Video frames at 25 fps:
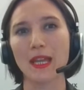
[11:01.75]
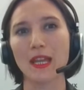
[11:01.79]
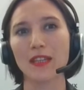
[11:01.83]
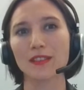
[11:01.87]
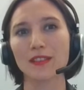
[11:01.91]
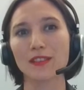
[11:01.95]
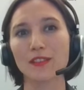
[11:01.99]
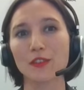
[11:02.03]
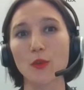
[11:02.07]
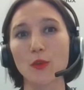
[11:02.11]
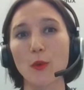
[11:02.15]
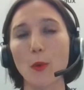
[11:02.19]

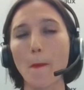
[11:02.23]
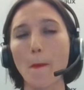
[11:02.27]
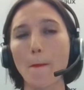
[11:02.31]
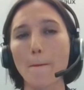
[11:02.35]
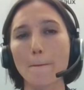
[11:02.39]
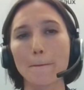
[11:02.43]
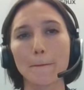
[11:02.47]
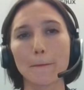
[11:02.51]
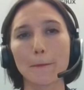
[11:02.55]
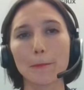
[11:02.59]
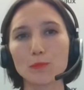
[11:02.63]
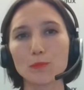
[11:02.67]
So
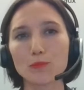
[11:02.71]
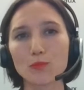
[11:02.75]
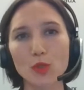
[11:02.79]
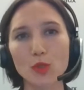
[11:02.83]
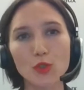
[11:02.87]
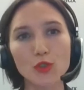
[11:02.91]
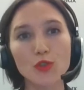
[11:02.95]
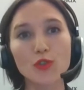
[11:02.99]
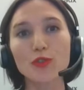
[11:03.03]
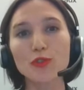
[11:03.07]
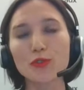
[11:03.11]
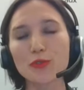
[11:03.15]

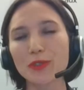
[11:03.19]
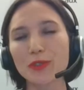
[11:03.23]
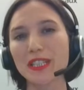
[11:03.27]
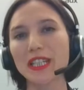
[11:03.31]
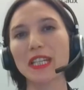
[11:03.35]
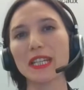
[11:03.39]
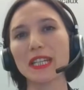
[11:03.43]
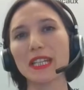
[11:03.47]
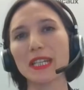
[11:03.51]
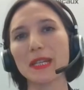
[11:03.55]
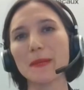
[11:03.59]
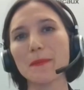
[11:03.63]
more
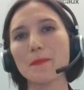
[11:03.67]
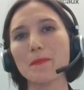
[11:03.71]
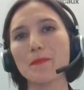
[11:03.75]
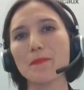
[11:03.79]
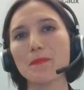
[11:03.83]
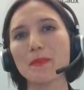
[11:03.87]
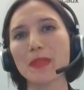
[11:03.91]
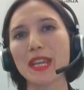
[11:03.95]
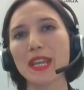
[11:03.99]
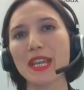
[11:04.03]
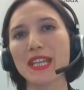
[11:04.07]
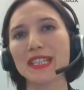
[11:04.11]
concretely,
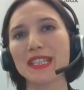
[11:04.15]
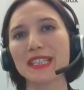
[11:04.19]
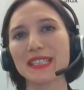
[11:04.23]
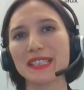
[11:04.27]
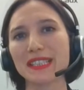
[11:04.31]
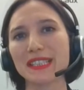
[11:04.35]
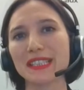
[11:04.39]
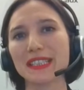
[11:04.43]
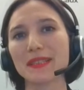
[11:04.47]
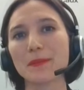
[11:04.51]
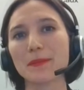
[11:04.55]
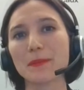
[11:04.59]

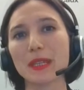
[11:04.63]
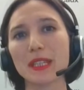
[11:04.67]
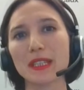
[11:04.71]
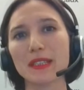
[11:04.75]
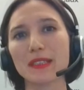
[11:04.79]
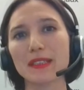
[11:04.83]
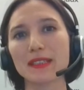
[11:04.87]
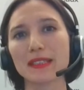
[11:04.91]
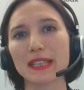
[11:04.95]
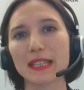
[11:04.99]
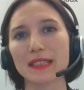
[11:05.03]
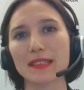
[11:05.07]
this
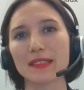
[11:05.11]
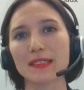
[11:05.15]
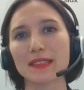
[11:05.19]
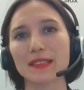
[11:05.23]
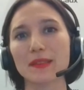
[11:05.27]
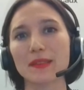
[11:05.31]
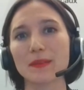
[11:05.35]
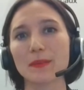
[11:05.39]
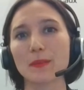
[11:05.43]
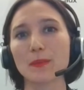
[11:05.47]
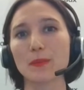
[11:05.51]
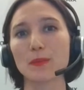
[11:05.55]
means that
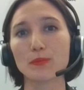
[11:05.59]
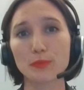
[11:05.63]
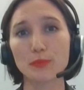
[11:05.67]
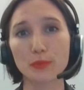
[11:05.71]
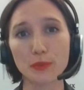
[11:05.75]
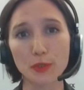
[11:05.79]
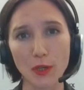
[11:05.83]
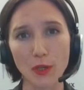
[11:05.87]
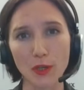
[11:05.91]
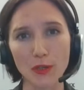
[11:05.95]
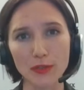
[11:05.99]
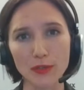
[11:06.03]

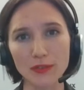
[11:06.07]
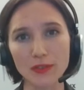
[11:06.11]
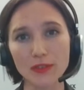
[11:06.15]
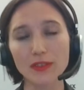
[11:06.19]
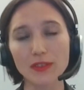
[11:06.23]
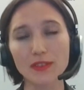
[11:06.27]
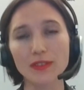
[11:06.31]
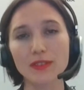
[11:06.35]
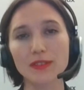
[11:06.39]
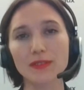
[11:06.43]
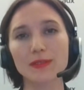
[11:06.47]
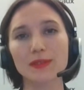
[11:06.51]

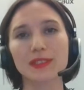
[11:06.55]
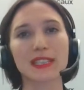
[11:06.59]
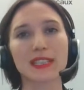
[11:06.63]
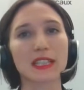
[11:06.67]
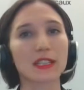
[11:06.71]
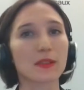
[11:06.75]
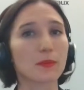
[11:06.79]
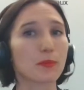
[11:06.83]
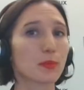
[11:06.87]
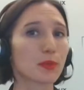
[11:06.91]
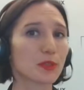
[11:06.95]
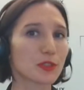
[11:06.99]
brands
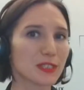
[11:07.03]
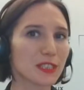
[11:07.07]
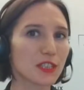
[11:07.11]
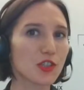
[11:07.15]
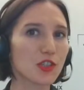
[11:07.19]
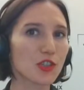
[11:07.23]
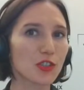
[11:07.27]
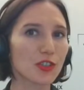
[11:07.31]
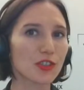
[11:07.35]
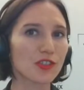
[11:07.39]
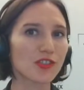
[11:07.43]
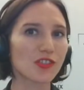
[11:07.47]
that
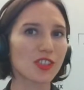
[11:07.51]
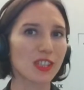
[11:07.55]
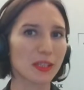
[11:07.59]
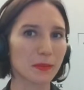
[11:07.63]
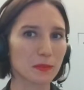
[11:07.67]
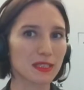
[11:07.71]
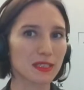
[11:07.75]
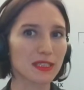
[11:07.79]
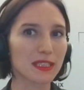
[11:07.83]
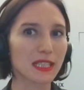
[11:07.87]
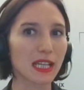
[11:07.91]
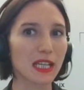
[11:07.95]
position
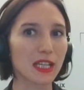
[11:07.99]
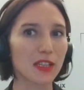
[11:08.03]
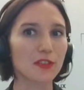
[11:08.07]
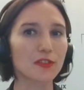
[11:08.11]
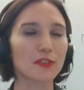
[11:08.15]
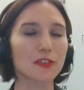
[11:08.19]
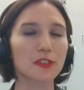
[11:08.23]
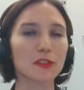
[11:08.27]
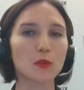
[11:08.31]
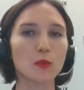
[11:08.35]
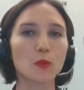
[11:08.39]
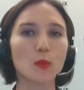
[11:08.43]

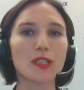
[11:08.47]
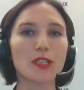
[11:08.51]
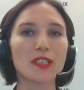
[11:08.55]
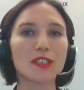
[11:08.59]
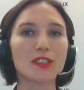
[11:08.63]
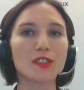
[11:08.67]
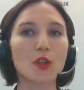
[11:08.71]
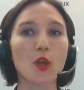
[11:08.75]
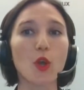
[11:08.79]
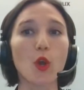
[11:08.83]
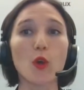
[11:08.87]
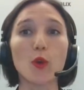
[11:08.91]
themselves
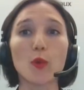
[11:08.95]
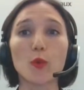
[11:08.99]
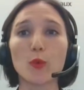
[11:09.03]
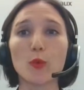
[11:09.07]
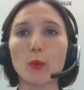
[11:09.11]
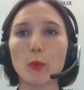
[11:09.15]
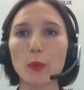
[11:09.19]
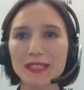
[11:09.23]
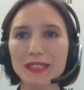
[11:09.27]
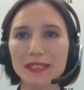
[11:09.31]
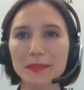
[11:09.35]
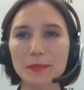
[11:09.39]
with a
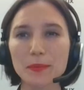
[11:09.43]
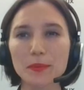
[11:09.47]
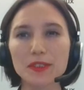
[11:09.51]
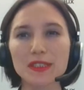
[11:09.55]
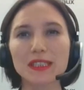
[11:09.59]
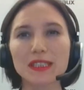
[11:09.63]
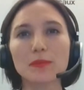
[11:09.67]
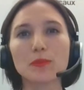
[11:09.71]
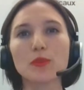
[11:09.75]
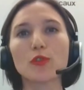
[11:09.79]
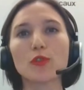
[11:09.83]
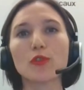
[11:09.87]

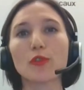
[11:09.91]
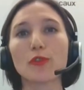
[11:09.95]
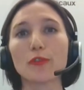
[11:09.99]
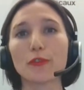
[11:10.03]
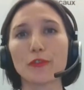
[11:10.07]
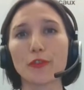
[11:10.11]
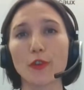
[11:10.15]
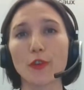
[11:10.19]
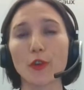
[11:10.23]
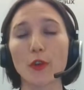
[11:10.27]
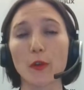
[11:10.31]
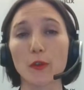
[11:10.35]
responsible
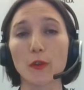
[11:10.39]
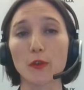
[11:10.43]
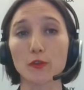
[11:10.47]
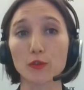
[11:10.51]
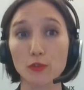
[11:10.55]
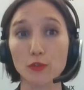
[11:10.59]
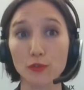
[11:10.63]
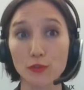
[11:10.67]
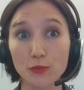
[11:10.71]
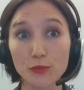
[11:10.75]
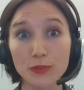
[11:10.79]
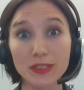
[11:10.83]
offer
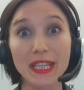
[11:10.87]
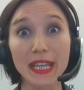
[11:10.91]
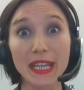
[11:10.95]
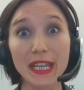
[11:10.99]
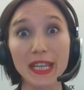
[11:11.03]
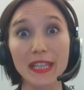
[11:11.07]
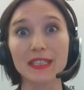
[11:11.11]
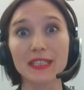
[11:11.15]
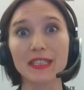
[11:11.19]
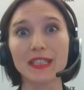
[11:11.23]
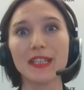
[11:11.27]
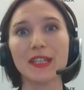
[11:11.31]

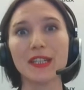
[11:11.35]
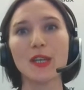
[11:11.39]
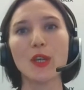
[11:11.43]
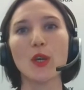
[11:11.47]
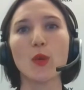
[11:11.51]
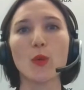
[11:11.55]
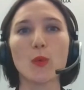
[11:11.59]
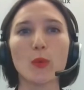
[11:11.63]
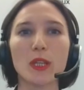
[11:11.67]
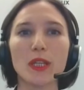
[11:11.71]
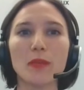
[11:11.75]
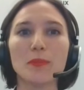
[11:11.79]
today
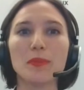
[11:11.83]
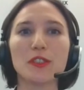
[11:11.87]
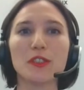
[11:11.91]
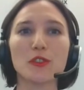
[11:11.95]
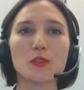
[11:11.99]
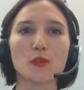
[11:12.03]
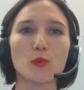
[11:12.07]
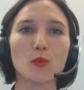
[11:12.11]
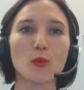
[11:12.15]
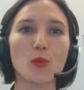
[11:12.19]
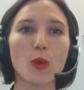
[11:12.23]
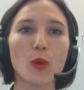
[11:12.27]
will be
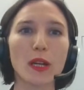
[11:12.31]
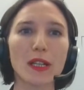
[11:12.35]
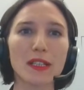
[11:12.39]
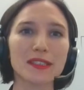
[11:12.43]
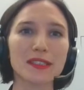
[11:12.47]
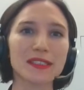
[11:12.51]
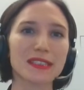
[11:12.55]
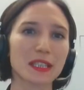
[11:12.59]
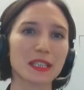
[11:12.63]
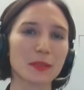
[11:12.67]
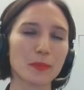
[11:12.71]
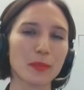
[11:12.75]
the
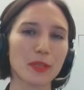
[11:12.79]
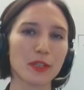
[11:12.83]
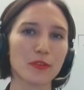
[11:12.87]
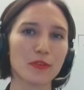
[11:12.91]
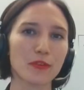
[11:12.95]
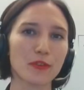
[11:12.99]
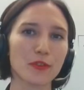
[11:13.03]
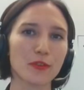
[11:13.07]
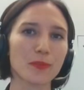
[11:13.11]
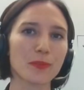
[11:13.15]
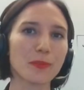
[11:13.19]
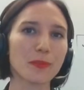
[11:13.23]
ones that
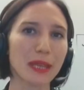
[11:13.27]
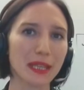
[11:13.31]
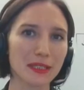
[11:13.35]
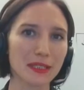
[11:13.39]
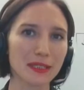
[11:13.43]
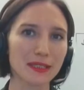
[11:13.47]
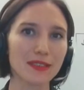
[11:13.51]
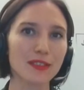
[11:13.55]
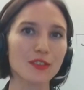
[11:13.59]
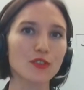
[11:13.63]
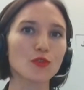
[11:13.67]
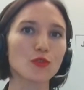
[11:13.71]
perform
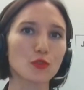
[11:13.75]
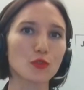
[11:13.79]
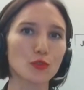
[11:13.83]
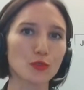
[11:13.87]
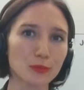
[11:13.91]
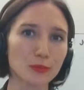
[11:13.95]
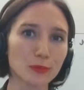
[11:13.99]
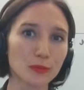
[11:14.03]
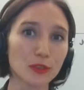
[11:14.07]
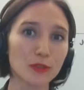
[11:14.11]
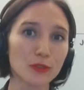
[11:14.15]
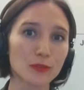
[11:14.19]
best
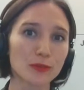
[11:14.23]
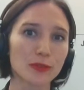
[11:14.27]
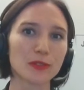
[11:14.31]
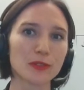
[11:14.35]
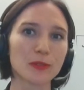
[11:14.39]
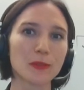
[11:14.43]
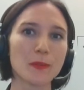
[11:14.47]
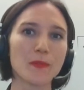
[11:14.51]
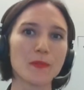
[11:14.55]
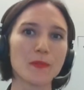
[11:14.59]
tomorrow.